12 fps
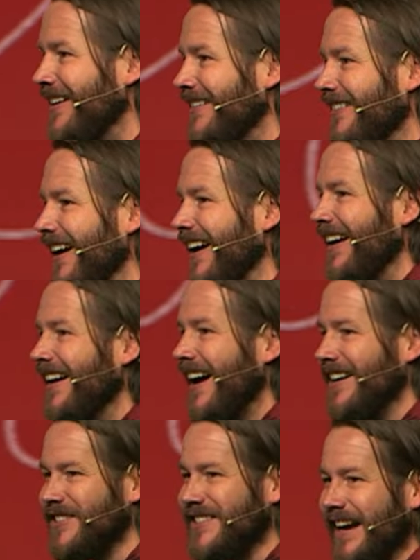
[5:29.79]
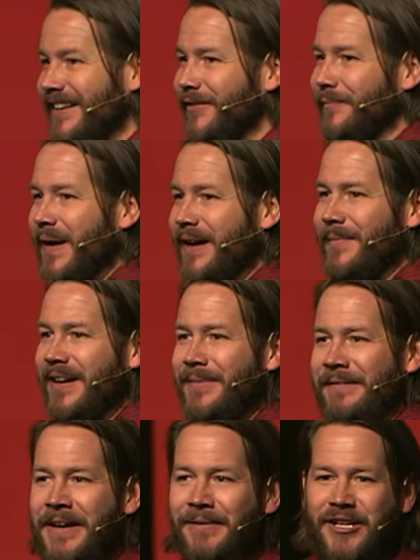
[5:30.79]
right? I just, I, my, my, my,
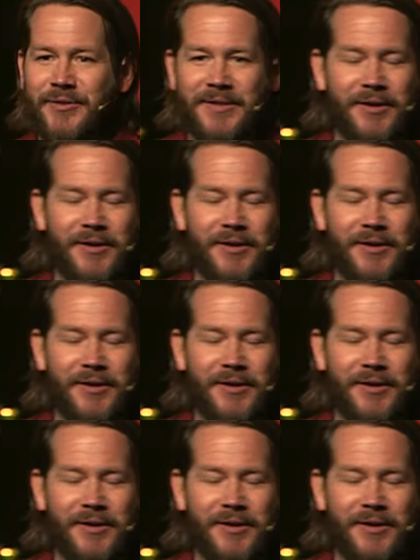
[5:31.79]
family and I just went to